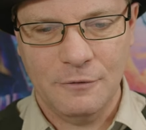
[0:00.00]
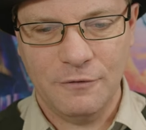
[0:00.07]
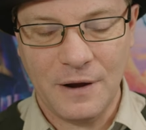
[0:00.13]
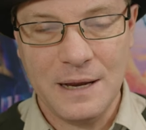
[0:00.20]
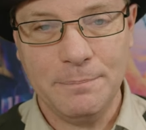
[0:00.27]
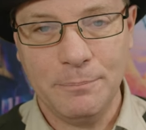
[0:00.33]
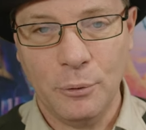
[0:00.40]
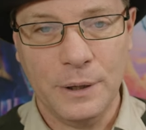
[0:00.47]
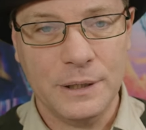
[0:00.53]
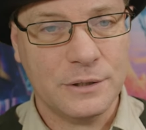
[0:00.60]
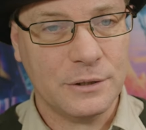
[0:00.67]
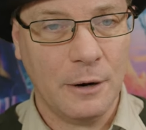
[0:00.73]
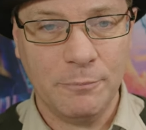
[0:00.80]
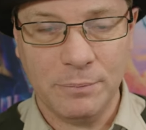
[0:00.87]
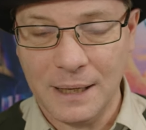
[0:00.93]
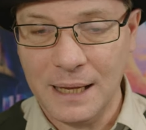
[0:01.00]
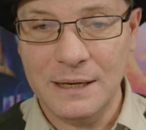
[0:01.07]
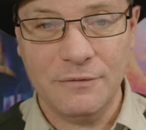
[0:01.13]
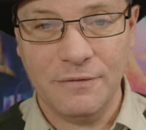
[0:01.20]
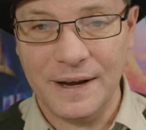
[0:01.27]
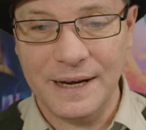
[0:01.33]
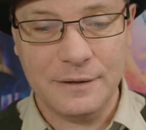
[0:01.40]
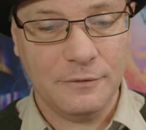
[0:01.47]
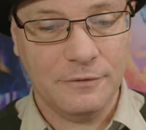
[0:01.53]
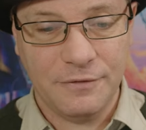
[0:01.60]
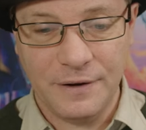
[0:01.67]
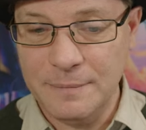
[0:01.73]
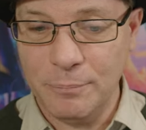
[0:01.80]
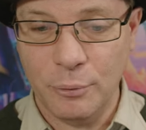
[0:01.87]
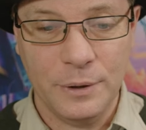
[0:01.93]
Fate points. I've played Fate.
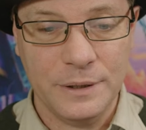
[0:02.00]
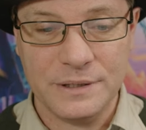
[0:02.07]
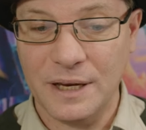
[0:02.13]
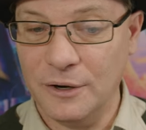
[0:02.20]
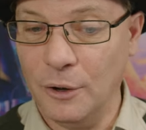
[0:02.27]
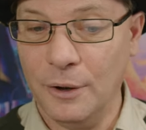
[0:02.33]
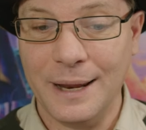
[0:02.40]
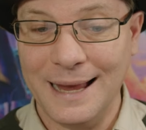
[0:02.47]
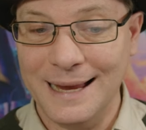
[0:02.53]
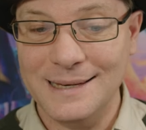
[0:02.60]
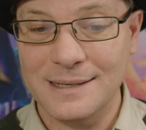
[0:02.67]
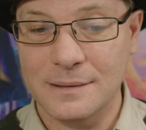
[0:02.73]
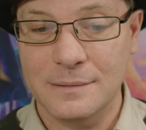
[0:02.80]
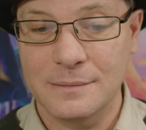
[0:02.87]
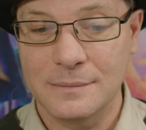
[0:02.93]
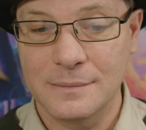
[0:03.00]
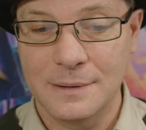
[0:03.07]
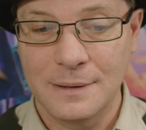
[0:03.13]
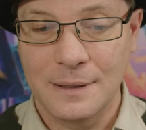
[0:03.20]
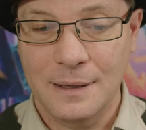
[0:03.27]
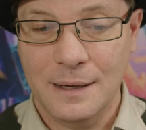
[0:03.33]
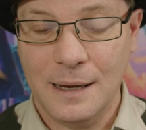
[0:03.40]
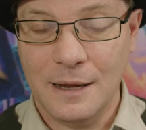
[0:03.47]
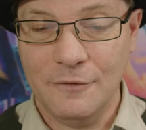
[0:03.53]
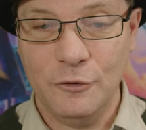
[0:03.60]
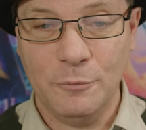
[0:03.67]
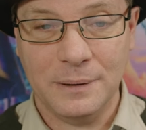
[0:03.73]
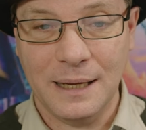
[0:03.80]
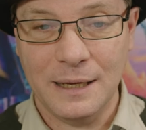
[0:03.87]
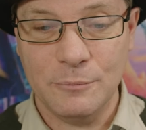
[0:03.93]
Fate points are not hated. Uh, if
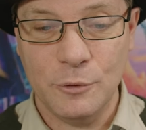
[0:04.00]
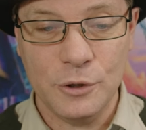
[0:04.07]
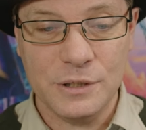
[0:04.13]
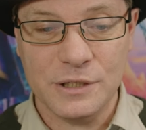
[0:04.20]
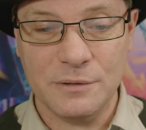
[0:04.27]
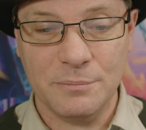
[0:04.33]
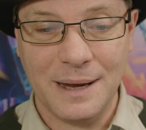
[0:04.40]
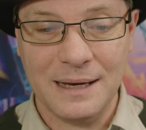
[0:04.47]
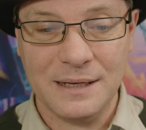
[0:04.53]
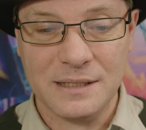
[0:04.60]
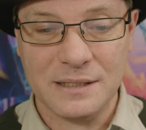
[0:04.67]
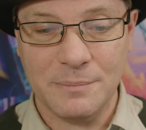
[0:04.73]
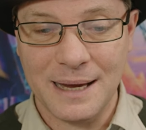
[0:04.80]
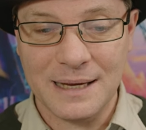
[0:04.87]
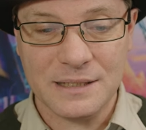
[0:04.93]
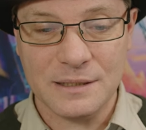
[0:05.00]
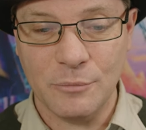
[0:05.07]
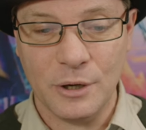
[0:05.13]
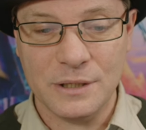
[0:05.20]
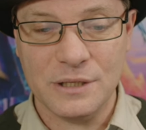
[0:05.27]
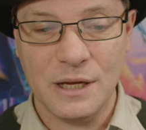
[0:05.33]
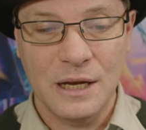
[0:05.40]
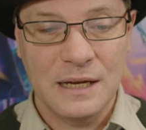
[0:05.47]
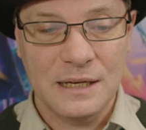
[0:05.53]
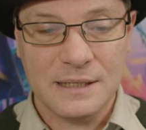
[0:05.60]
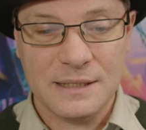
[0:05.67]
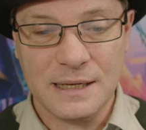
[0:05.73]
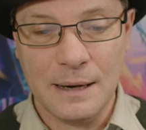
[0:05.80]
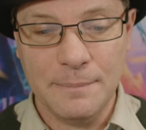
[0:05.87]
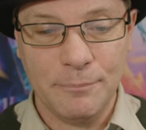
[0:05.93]
you're playing Mutants and Masterminds,
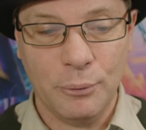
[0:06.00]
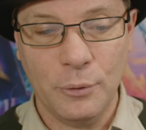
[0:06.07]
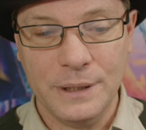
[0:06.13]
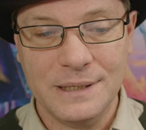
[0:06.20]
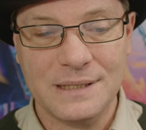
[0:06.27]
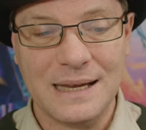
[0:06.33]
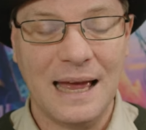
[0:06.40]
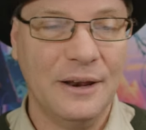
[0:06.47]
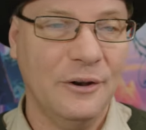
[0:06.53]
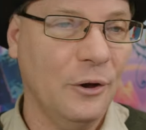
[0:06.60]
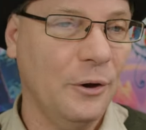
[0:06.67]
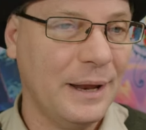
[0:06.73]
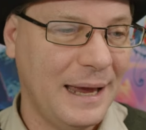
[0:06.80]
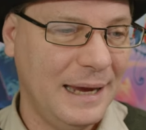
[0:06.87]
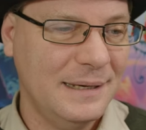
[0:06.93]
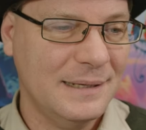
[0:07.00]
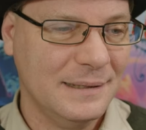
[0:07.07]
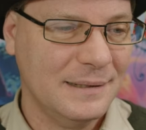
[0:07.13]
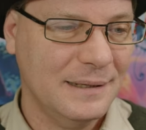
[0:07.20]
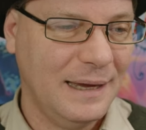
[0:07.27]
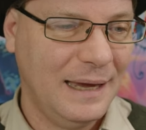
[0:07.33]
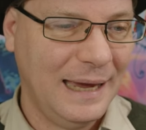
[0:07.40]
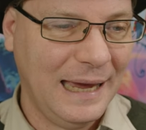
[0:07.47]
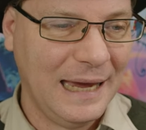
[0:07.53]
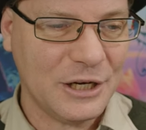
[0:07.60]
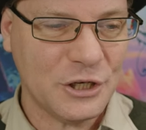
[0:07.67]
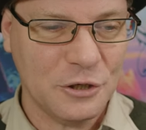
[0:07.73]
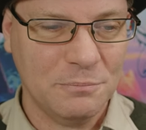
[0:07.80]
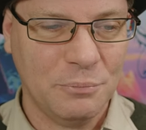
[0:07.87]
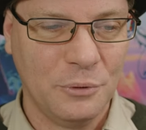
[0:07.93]
stunt points are not hated.
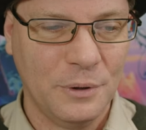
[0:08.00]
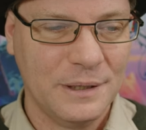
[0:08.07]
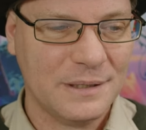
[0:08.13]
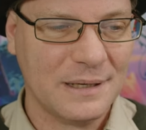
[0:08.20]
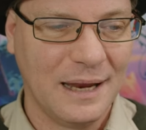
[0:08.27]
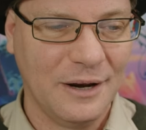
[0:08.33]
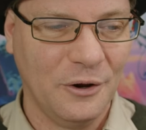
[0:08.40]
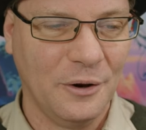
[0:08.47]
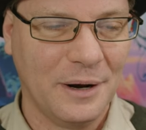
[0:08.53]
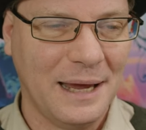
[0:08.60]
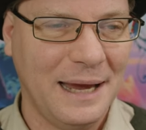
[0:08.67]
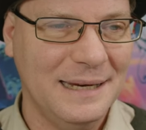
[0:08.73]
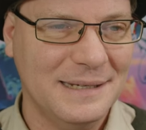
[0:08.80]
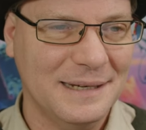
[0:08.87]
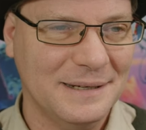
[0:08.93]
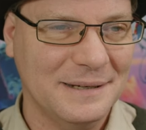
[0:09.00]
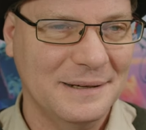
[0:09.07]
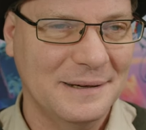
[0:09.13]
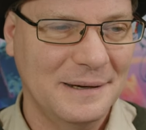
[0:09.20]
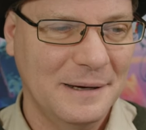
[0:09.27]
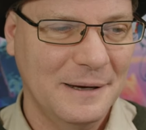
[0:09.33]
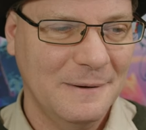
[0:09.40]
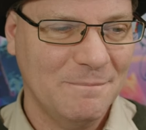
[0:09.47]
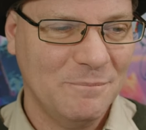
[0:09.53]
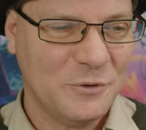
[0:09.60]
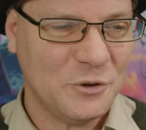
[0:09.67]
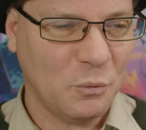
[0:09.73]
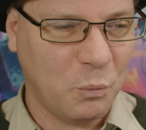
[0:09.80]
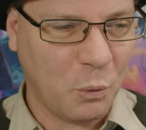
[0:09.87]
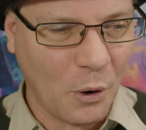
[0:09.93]
Action points are not hated.
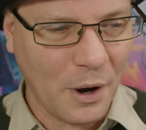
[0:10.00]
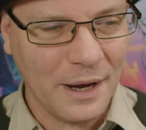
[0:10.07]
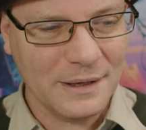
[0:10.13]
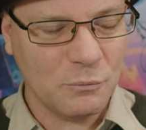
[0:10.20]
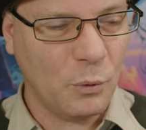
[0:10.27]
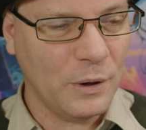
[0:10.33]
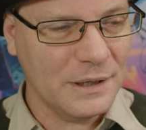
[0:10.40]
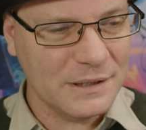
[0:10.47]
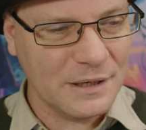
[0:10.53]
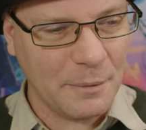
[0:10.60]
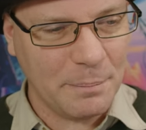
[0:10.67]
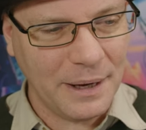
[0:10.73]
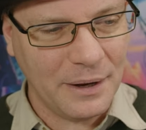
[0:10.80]
So why? What is it